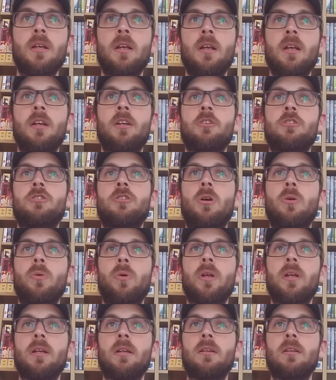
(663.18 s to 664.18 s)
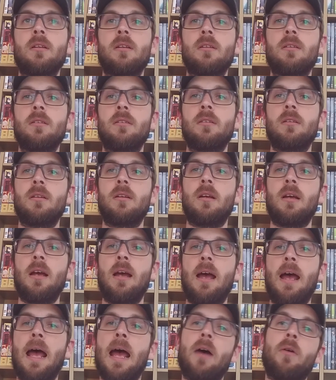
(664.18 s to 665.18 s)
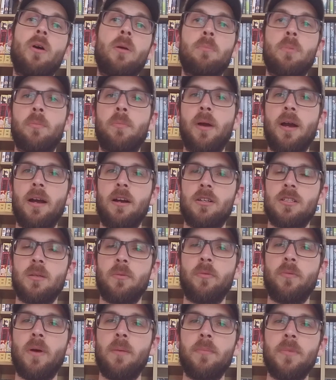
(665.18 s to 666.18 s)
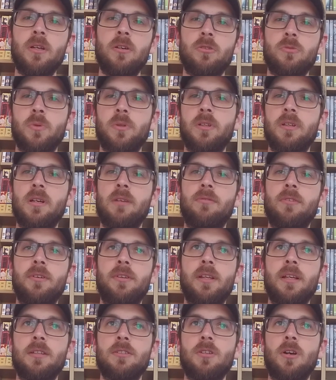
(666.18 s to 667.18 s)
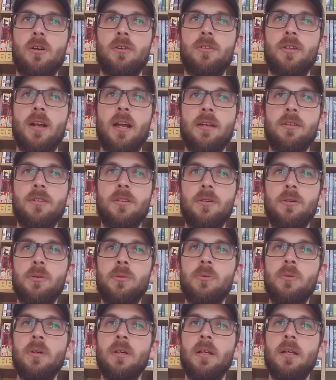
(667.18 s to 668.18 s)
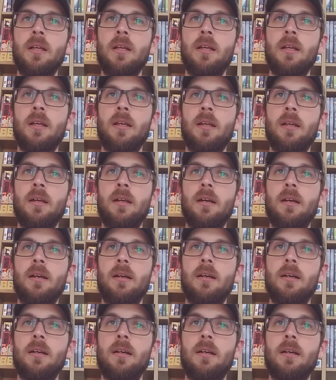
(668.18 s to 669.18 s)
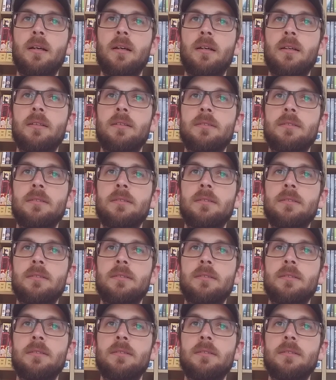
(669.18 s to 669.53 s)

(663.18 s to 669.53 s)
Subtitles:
showing how I prepare some of my meals, what the different things are that I do. But